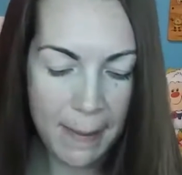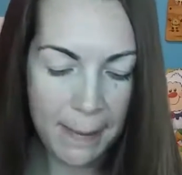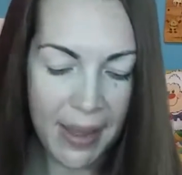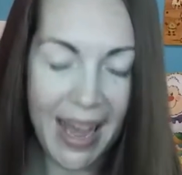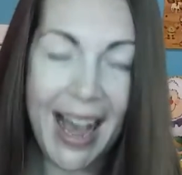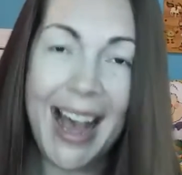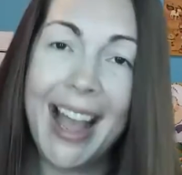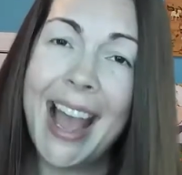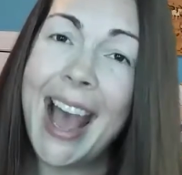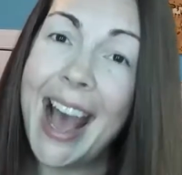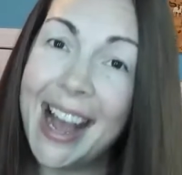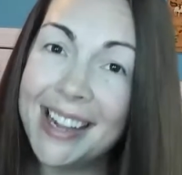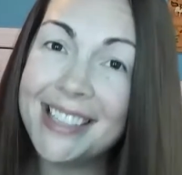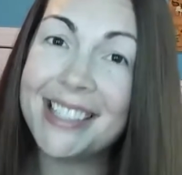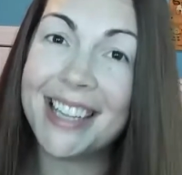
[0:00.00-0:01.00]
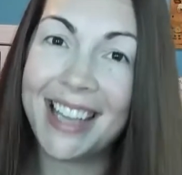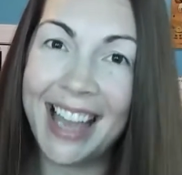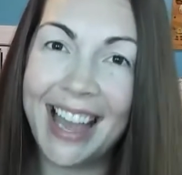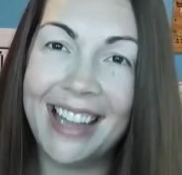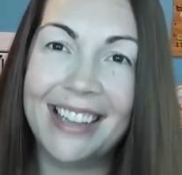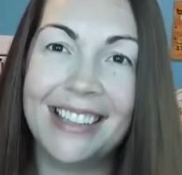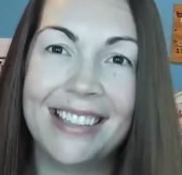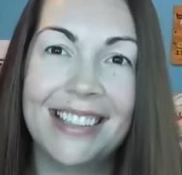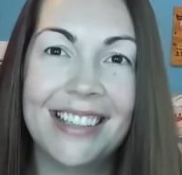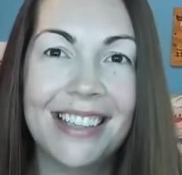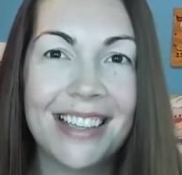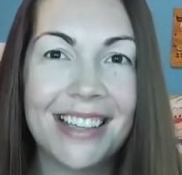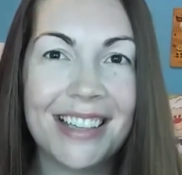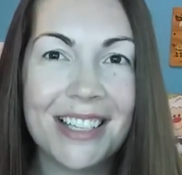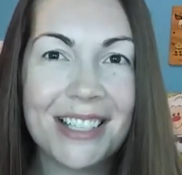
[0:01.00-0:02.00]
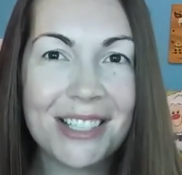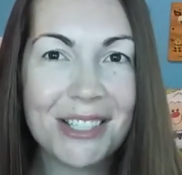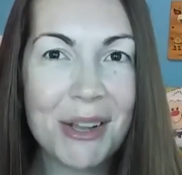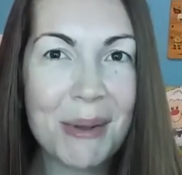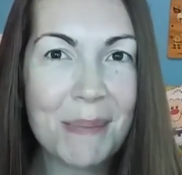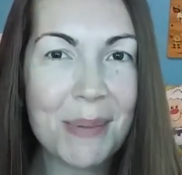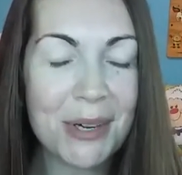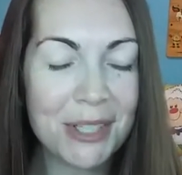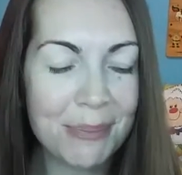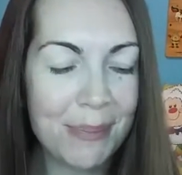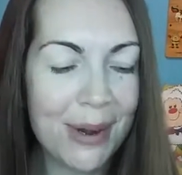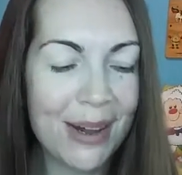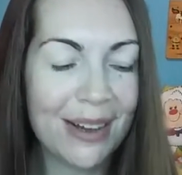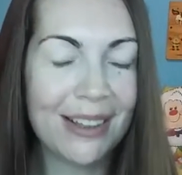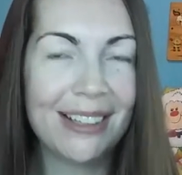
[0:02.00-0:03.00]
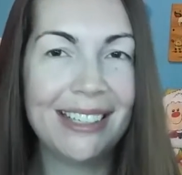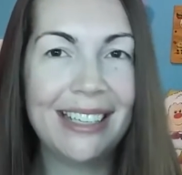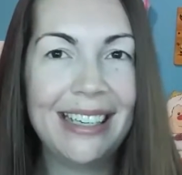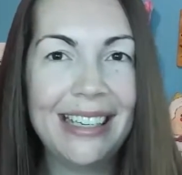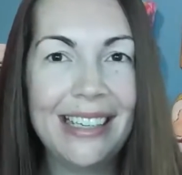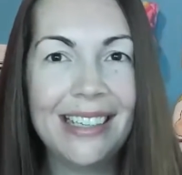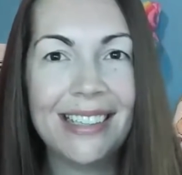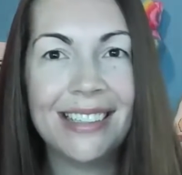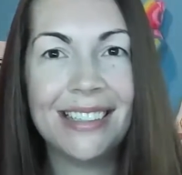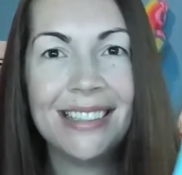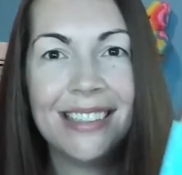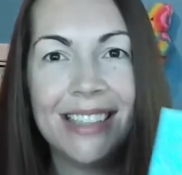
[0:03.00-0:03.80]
But I had to get the super sparkly